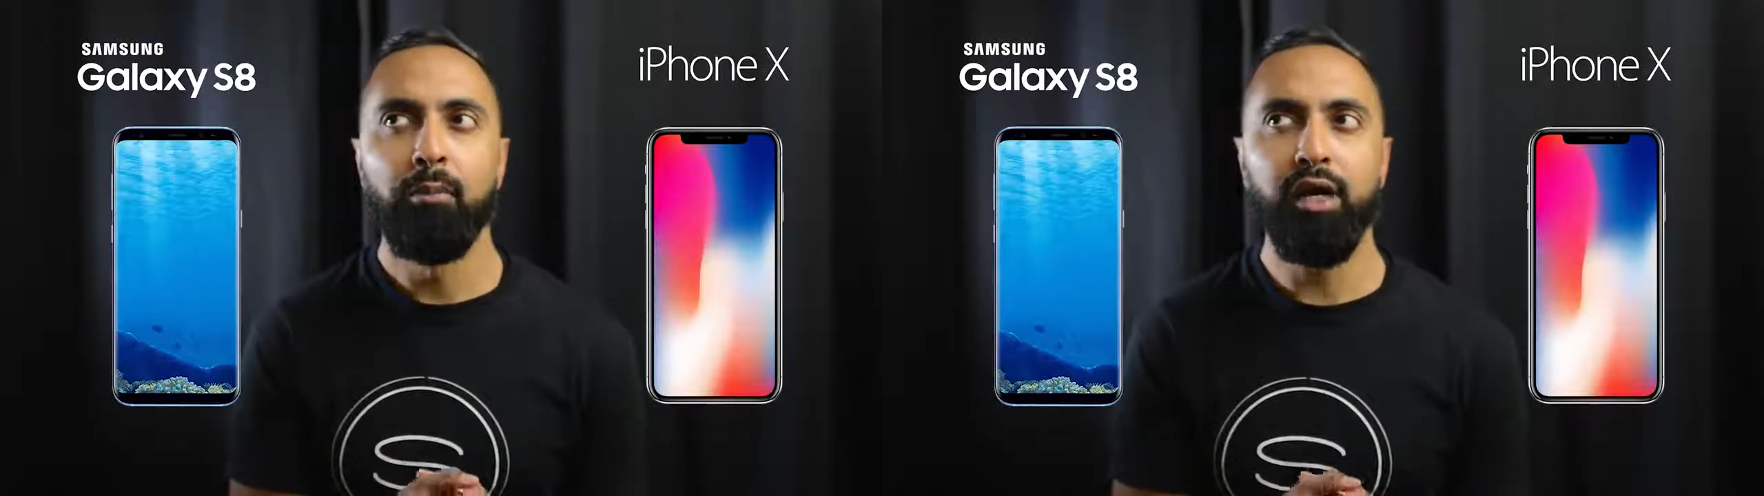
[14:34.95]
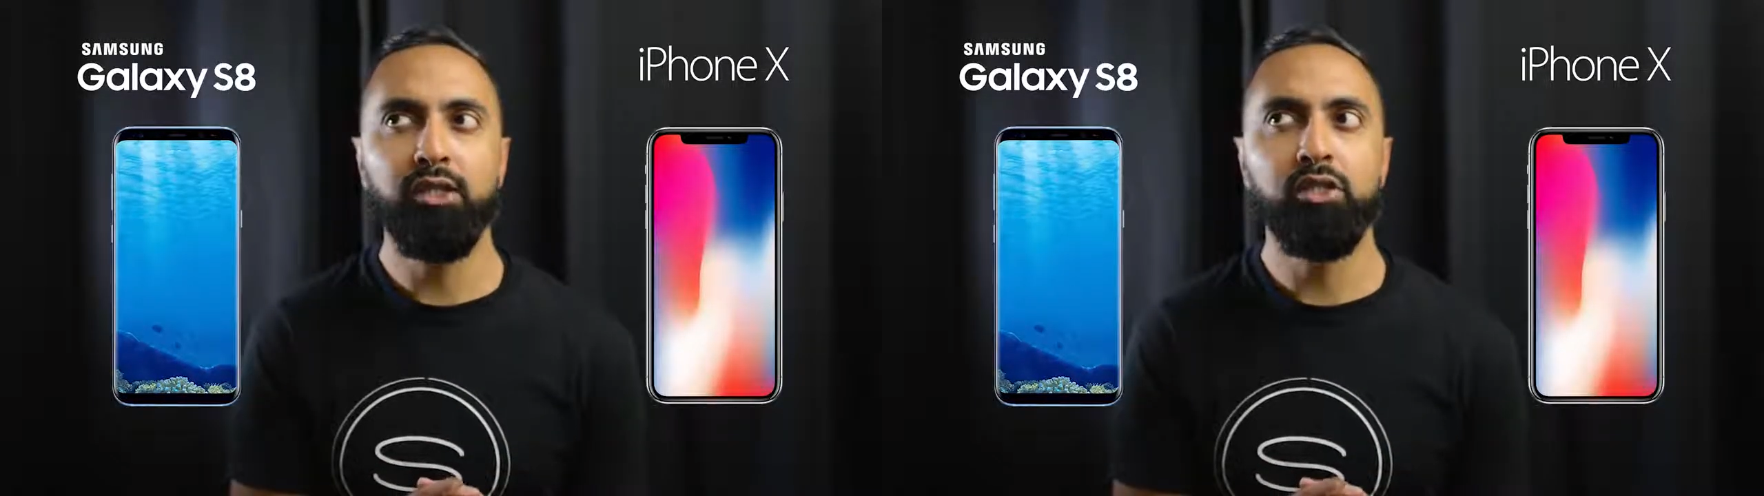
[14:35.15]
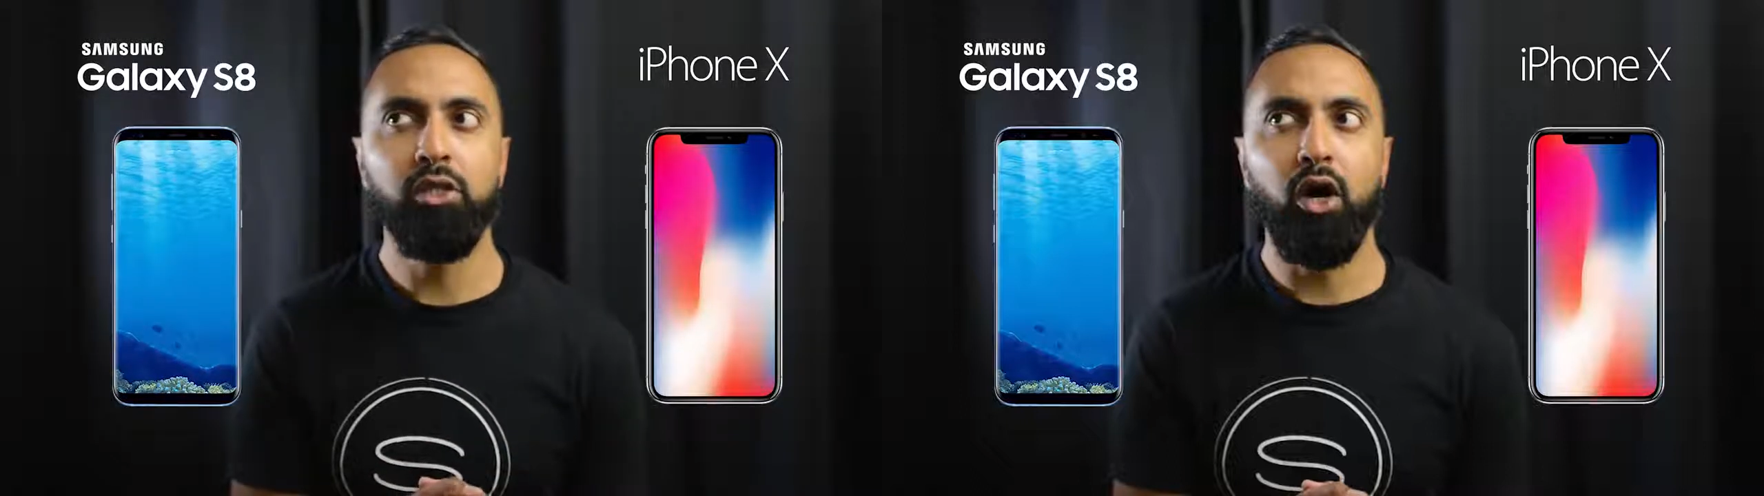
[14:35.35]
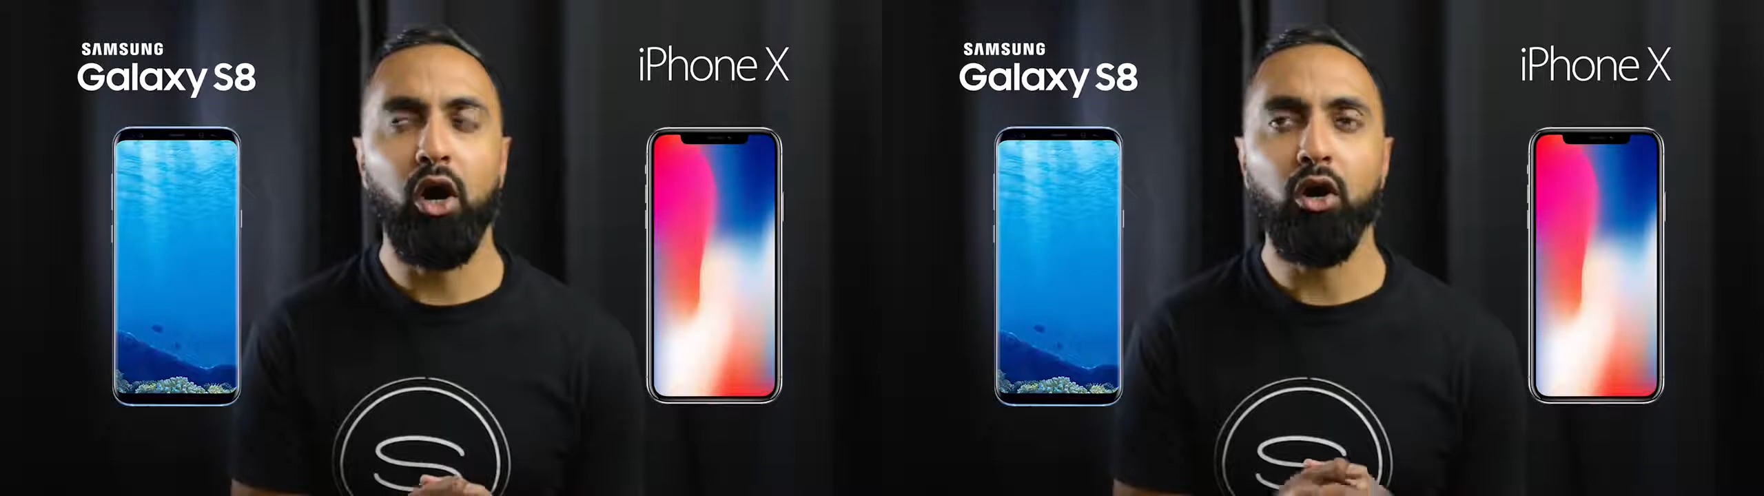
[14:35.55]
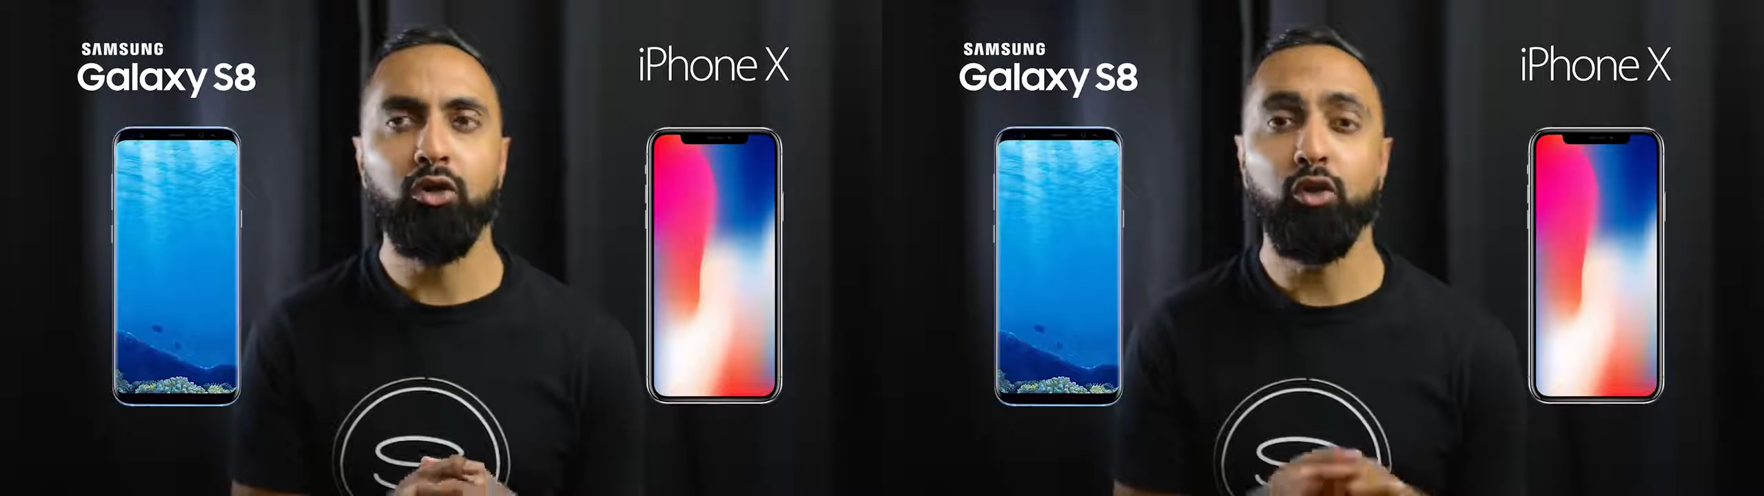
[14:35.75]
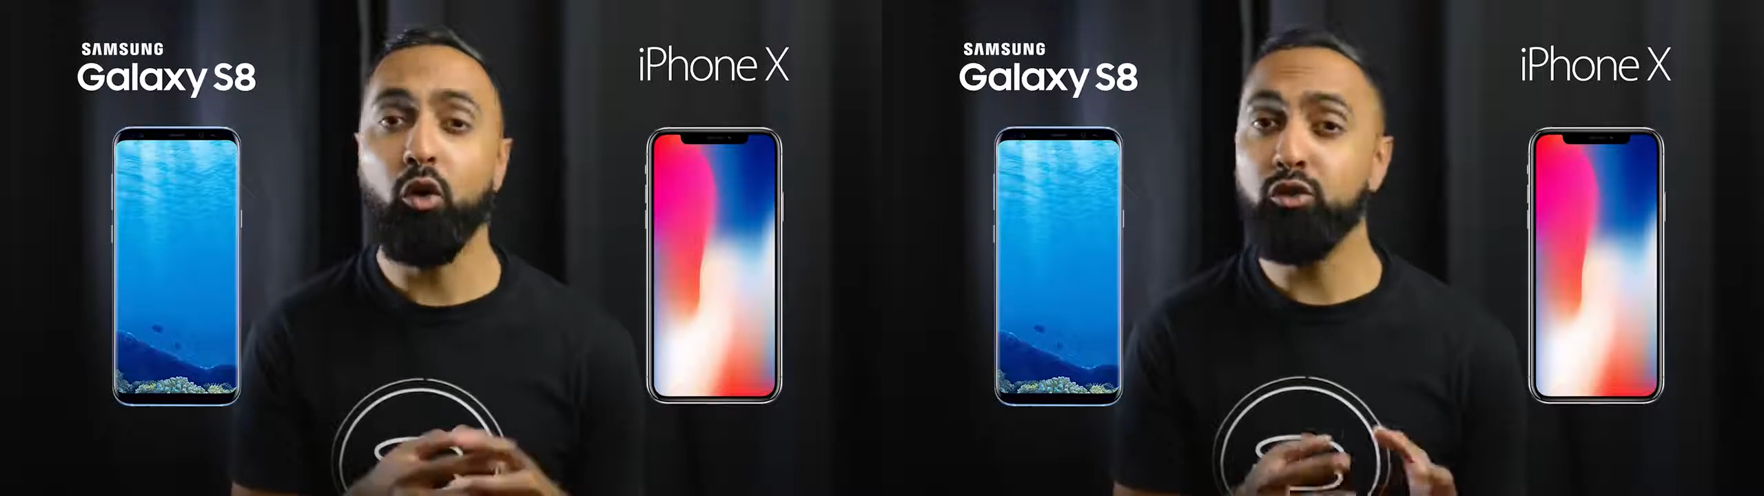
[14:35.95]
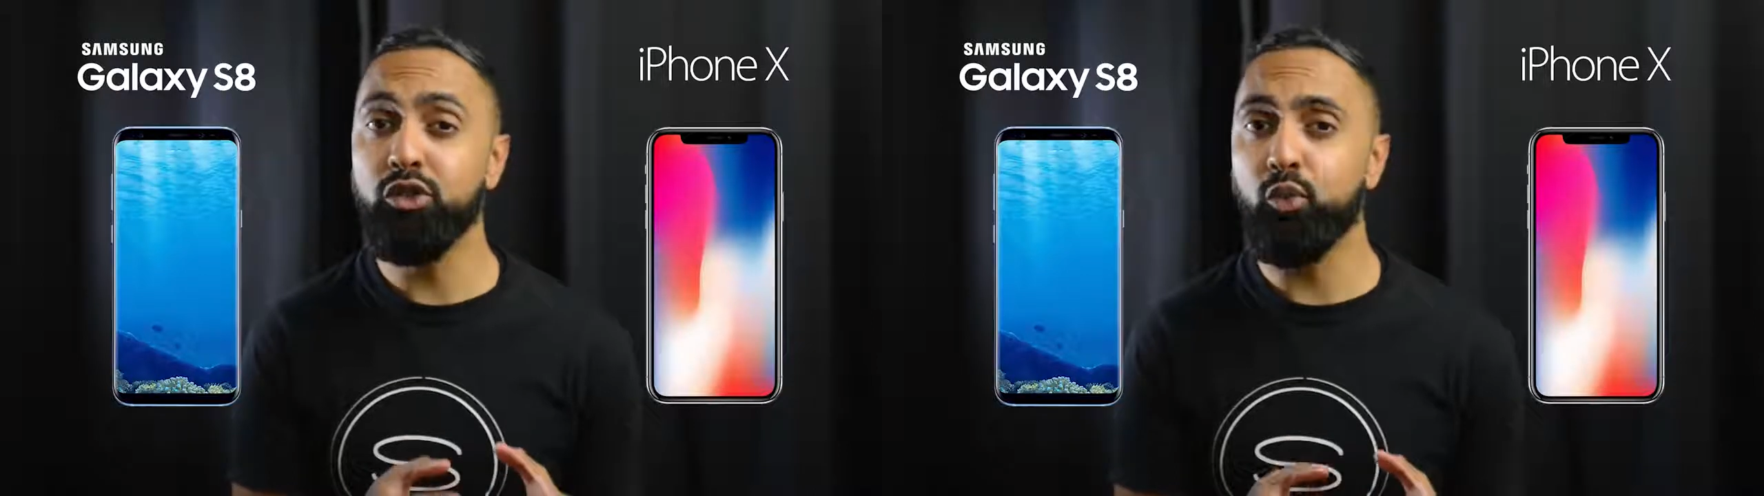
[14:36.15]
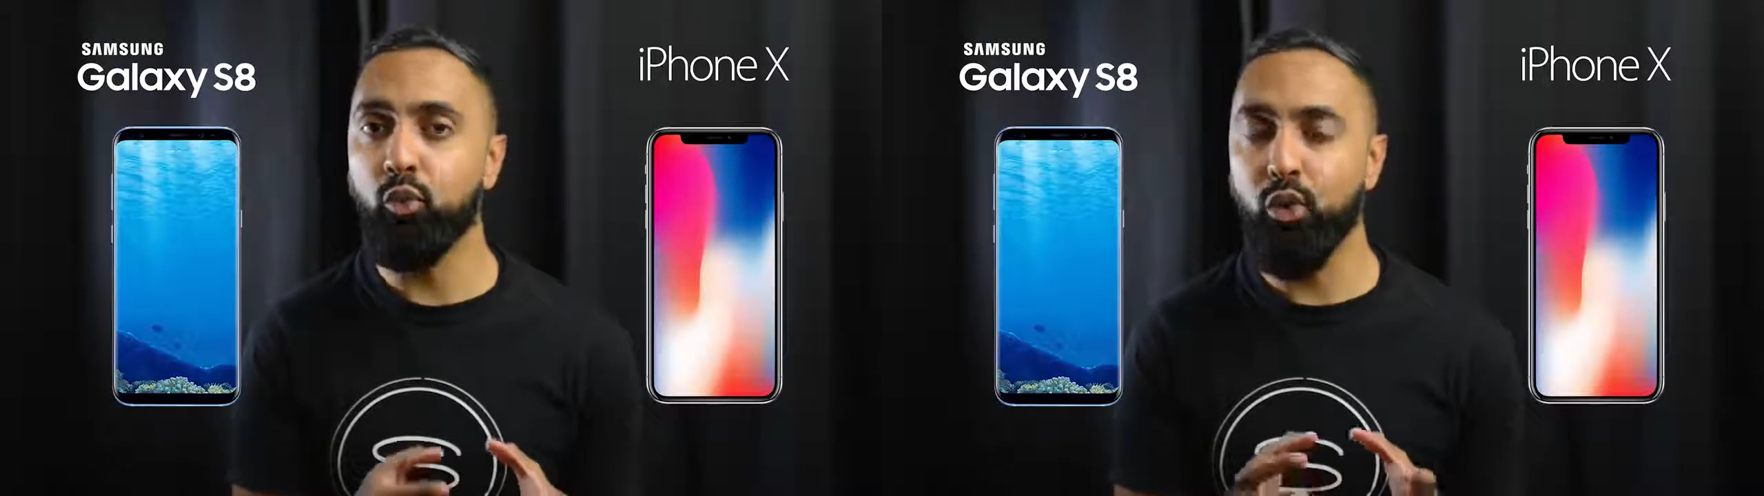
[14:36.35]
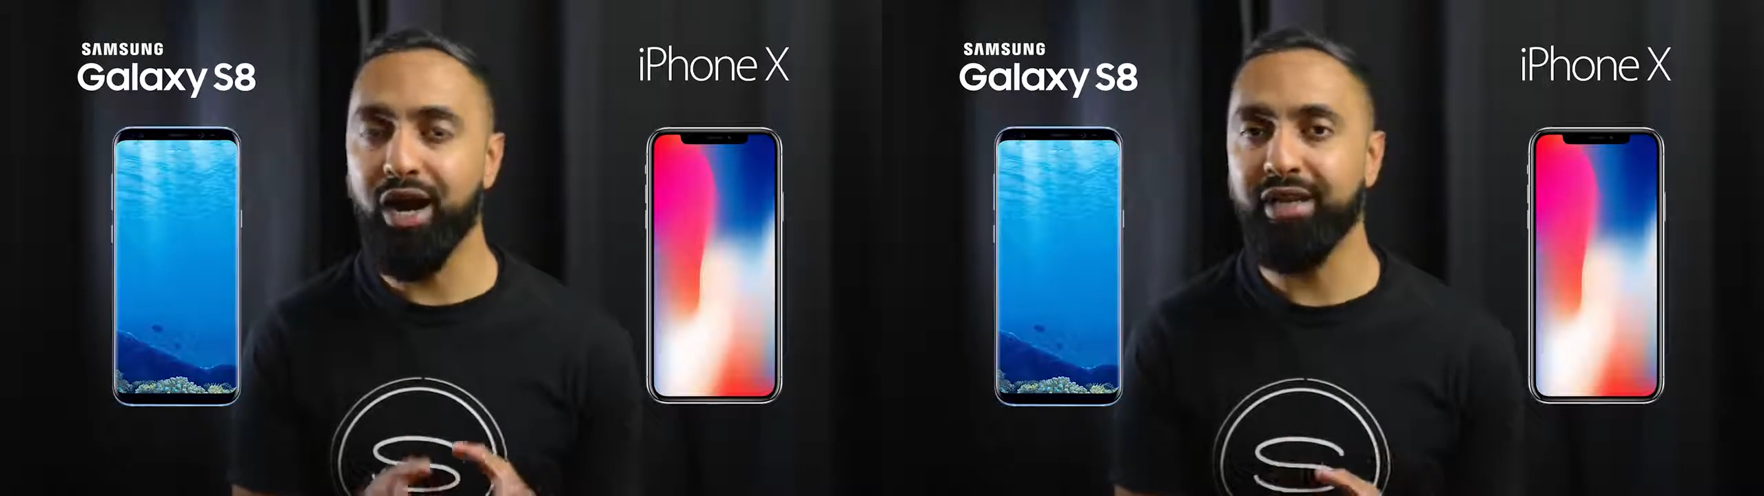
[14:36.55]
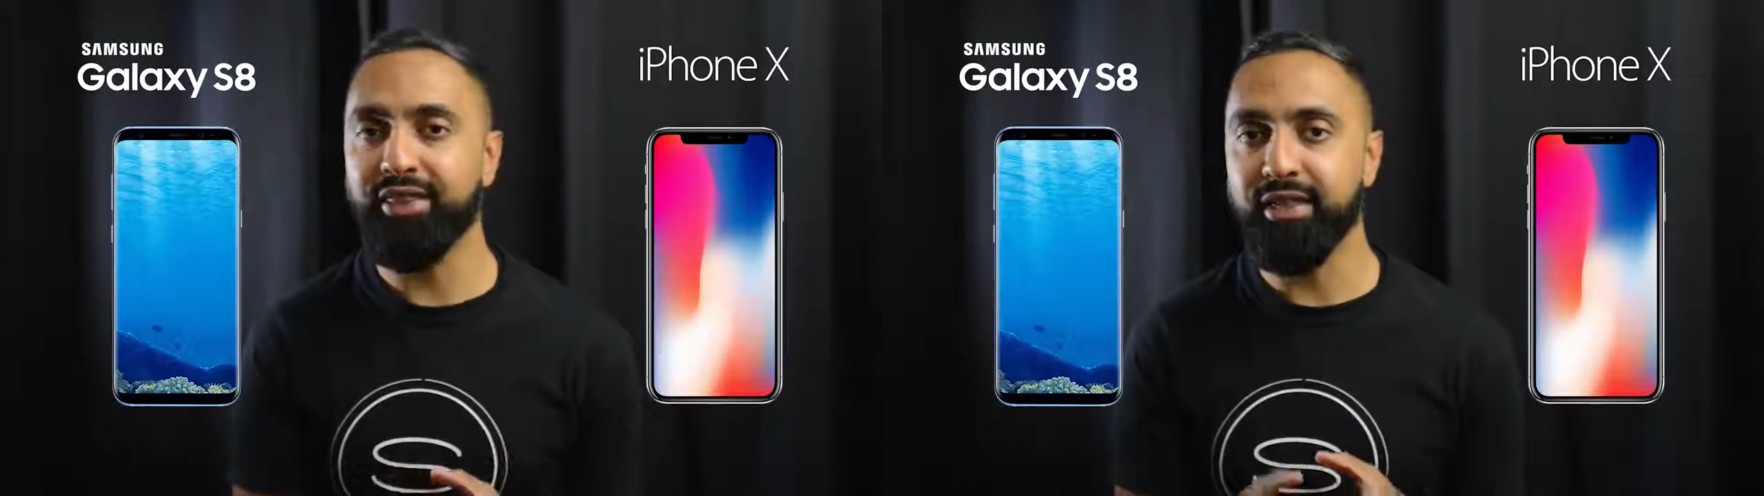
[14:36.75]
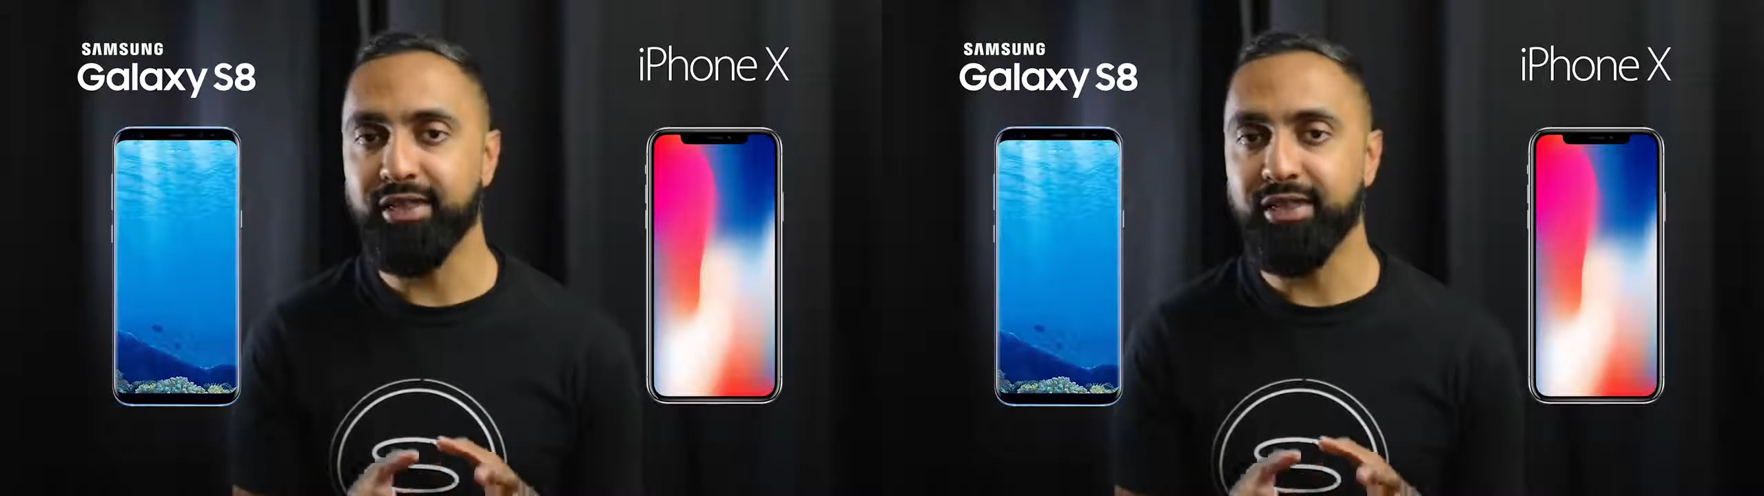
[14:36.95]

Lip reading: but are those worth